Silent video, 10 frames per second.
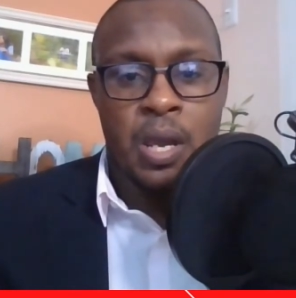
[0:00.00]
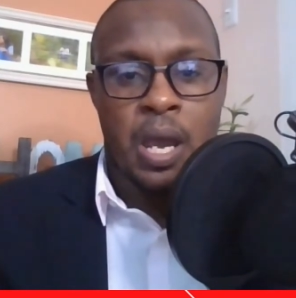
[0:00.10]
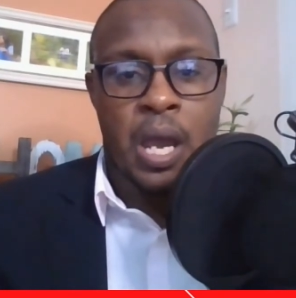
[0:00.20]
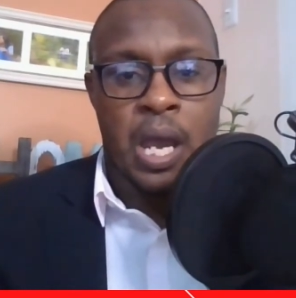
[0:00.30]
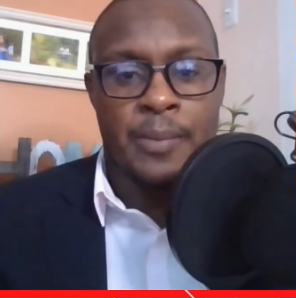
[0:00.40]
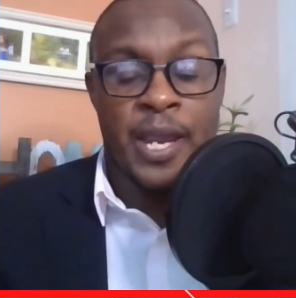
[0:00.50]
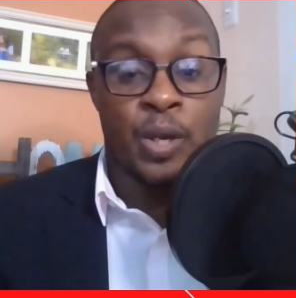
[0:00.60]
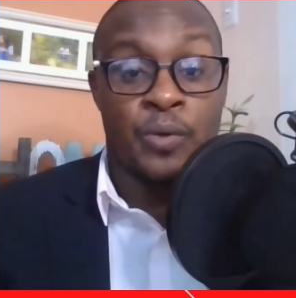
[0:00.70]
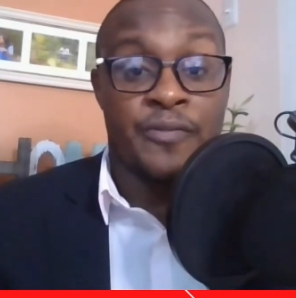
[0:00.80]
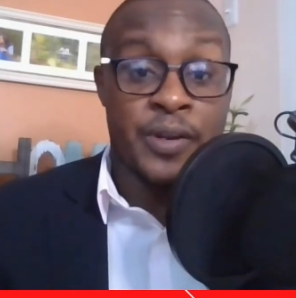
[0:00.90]
Um, I
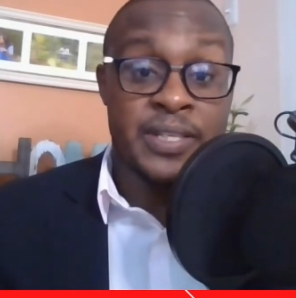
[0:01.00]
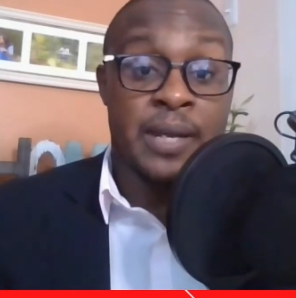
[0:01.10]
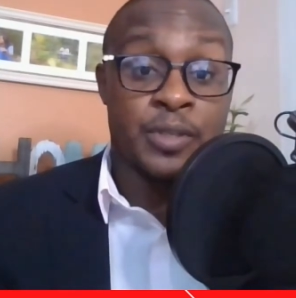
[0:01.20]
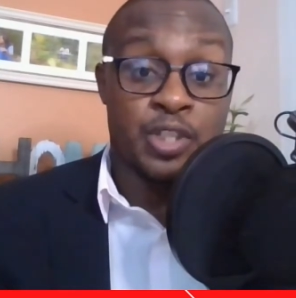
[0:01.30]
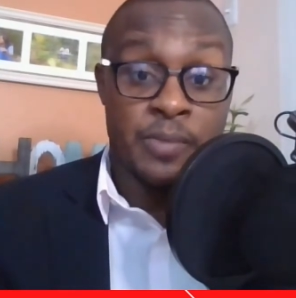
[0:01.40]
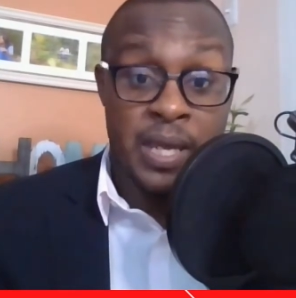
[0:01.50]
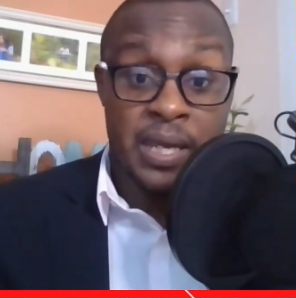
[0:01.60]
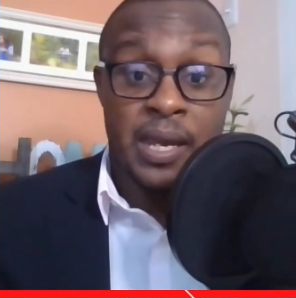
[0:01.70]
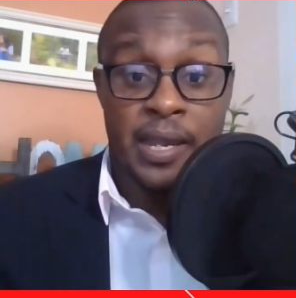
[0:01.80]
know, for example, Jamaica.